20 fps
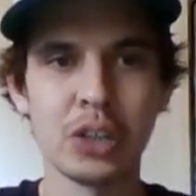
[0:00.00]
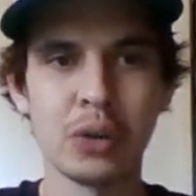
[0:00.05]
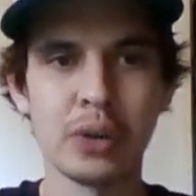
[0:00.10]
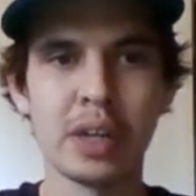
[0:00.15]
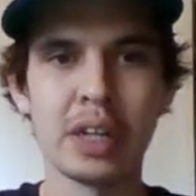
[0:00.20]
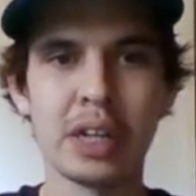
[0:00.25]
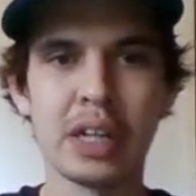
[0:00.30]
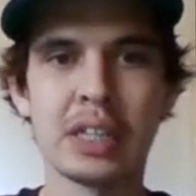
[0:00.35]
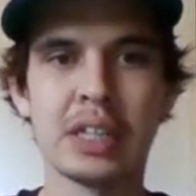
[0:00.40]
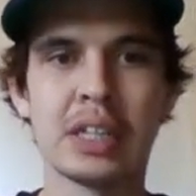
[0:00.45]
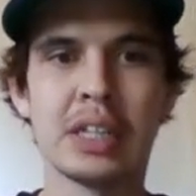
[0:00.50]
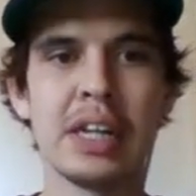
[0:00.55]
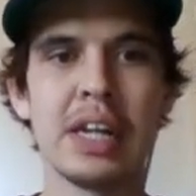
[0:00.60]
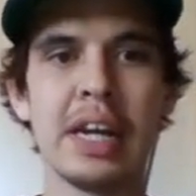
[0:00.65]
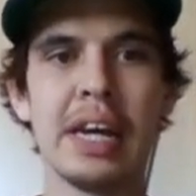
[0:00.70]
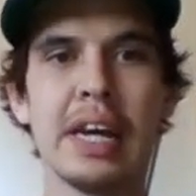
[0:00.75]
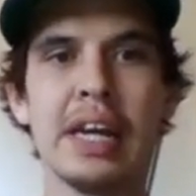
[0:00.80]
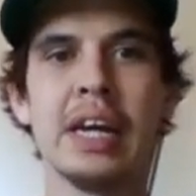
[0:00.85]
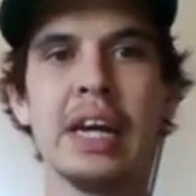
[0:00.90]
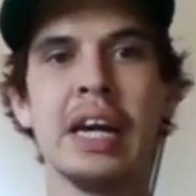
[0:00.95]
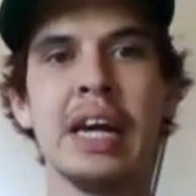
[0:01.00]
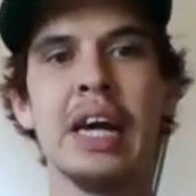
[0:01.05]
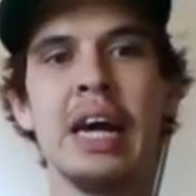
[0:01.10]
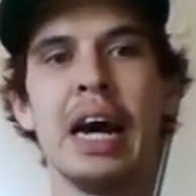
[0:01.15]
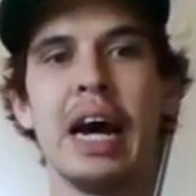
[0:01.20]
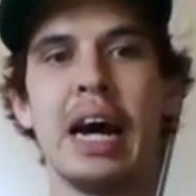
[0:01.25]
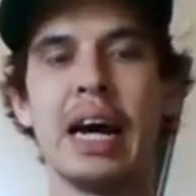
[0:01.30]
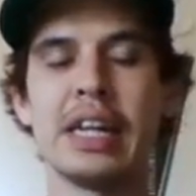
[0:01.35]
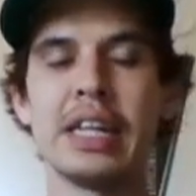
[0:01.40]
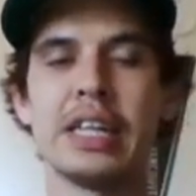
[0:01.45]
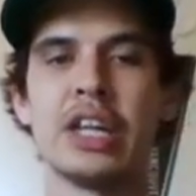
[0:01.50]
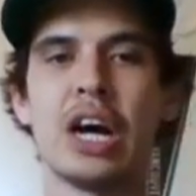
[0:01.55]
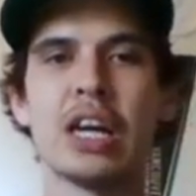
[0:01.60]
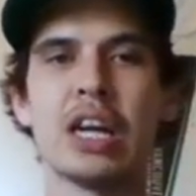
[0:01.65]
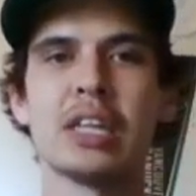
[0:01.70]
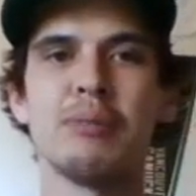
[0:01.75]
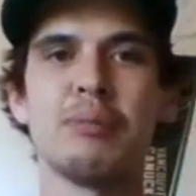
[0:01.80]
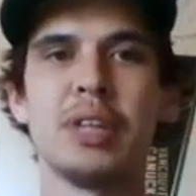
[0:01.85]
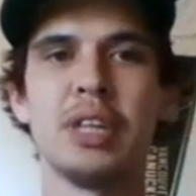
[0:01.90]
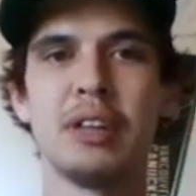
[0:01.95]
joining us today to
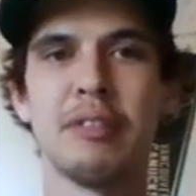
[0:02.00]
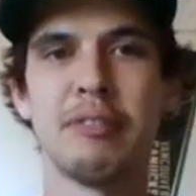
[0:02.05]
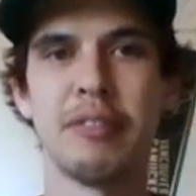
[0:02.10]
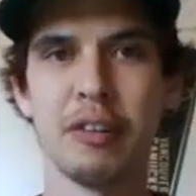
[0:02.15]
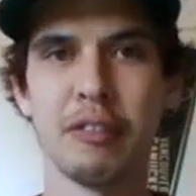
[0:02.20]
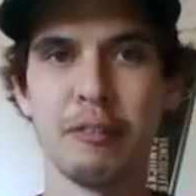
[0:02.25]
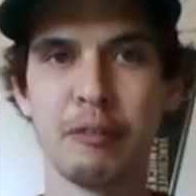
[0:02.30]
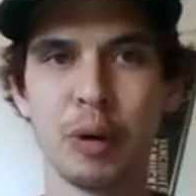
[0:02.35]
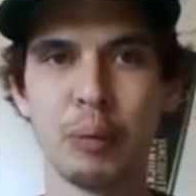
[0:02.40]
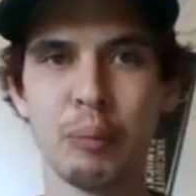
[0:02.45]
talk some CFL